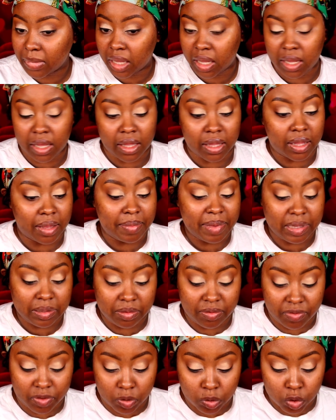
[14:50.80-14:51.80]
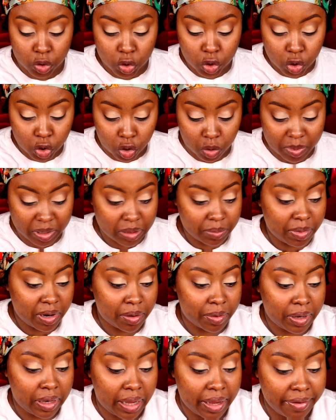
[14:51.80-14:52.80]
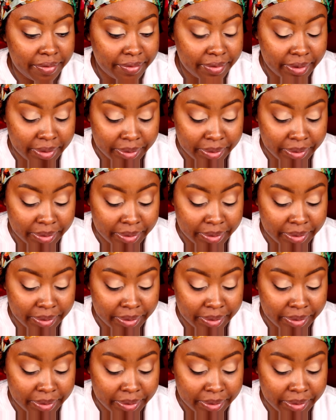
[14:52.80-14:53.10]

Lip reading: Yeah, that makes me feel so much better with life.